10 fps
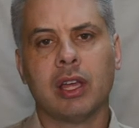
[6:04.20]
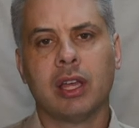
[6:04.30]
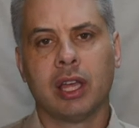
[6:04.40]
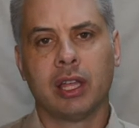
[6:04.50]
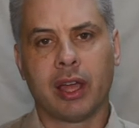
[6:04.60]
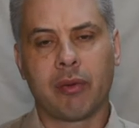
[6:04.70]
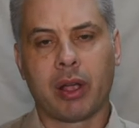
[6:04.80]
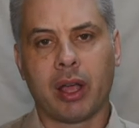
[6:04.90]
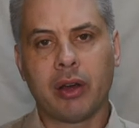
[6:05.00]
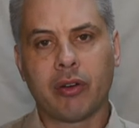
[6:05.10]
in that
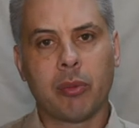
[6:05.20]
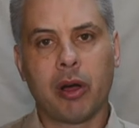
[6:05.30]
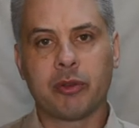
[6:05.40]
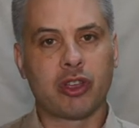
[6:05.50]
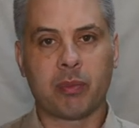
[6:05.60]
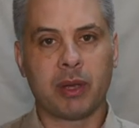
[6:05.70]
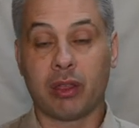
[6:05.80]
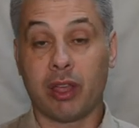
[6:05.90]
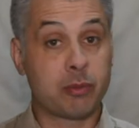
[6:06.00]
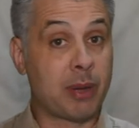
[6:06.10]
regard. Or it might just be
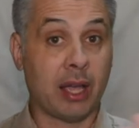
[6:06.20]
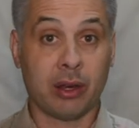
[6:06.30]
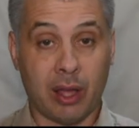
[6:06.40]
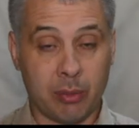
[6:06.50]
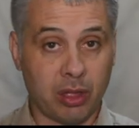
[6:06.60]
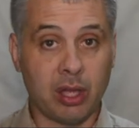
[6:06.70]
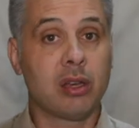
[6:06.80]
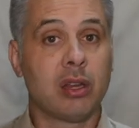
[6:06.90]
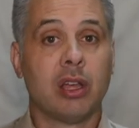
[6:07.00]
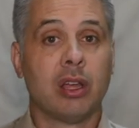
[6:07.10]
as each packet comes
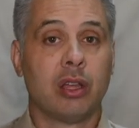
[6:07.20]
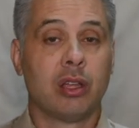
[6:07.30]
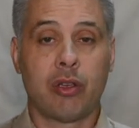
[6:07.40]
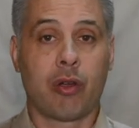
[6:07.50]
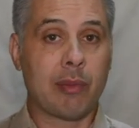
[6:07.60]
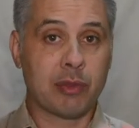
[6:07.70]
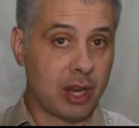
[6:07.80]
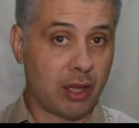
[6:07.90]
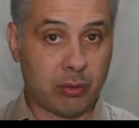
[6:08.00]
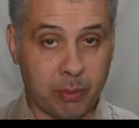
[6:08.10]
in, you grab the
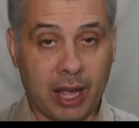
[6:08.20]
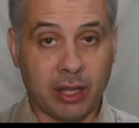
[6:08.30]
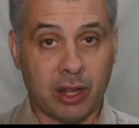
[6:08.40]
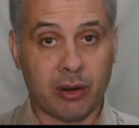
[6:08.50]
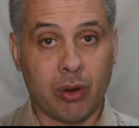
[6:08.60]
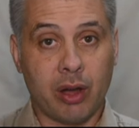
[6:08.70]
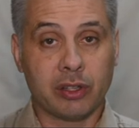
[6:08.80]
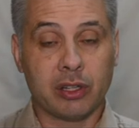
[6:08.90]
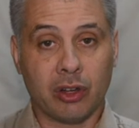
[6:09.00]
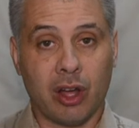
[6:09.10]
next packet that
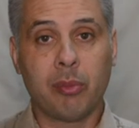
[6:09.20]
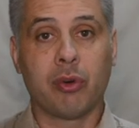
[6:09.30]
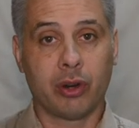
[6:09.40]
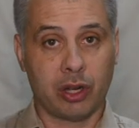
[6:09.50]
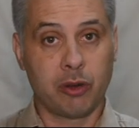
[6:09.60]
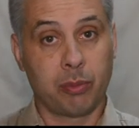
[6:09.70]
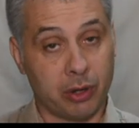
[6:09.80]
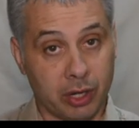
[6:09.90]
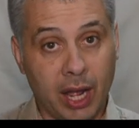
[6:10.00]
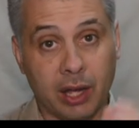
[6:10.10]
arrived in time order and you put
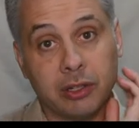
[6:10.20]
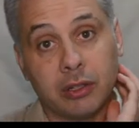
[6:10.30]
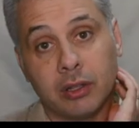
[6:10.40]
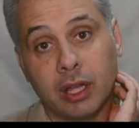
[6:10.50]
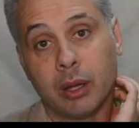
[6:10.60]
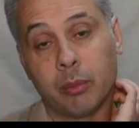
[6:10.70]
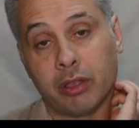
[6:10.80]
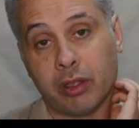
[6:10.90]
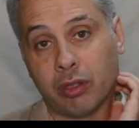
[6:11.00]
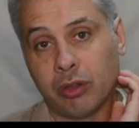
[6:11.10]
it out.
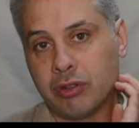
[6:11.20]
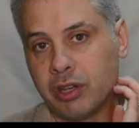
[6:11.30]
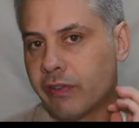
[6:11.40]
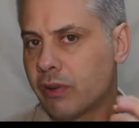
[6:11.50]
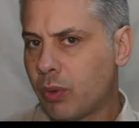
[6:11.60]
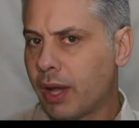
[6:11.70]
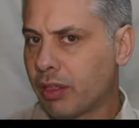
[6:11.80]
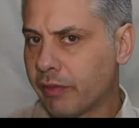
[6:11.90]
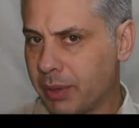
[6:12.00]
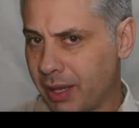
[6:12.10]
So there's two different
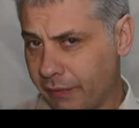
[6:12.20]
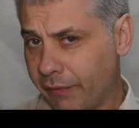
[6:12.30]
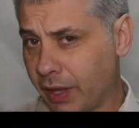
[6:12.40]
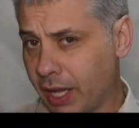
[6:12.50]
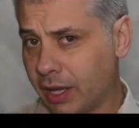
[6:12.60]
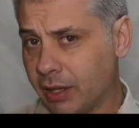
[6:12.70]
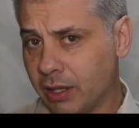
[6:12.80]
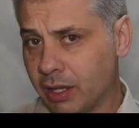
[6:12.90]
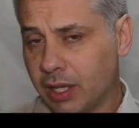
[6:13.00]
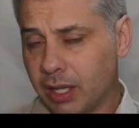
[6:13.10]
ways of being fair
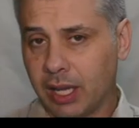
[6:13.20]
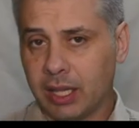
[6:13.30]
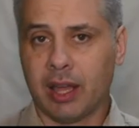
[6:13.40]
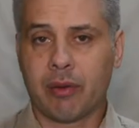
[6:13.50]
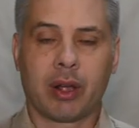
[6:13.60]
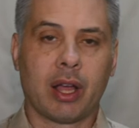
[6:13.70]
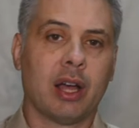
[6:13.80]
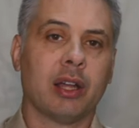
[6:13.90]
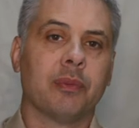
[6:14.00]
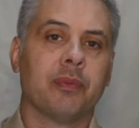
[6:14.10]
in that
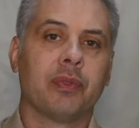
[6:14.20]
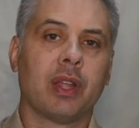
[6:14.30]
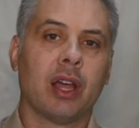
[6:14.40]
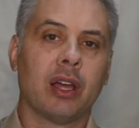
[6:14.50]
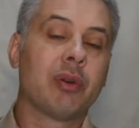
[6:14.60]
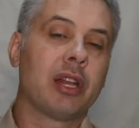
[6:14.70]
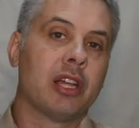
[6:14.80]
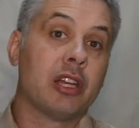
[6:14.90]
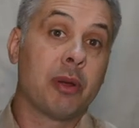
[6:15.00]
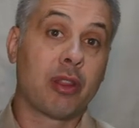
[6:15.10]
regard. And
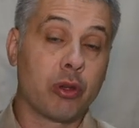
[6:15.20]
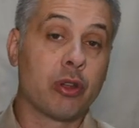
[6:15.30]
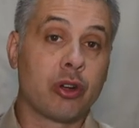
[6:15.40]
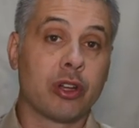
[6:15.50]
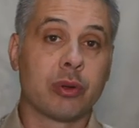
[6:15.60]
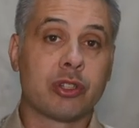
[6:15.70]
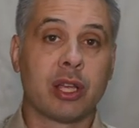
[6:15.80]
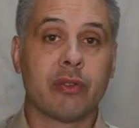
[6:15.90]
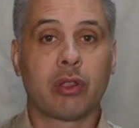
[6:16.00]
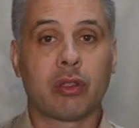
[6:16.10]
it depends what you're trying to
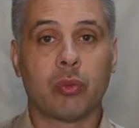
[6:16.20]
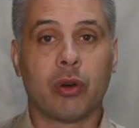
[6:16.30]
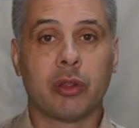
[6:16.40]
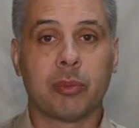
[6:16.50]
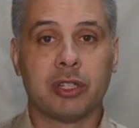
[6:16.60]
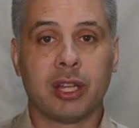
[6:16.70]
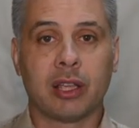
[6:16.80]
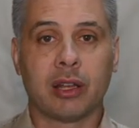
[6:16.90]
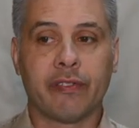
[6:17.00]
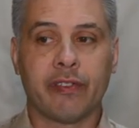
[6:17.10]
achieve as to what the
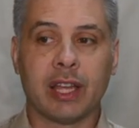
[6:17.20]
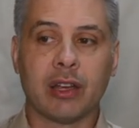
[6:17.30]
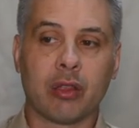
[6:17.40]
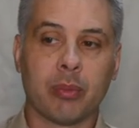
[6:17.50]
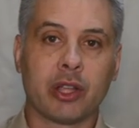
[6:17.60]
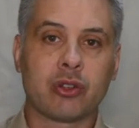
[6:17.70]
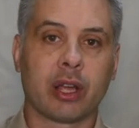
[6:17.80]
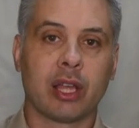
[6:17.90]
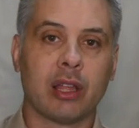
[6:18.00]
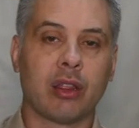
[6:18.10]
particular fairness
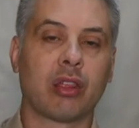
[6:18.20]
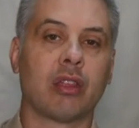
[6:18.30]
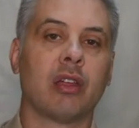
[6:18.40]
metric is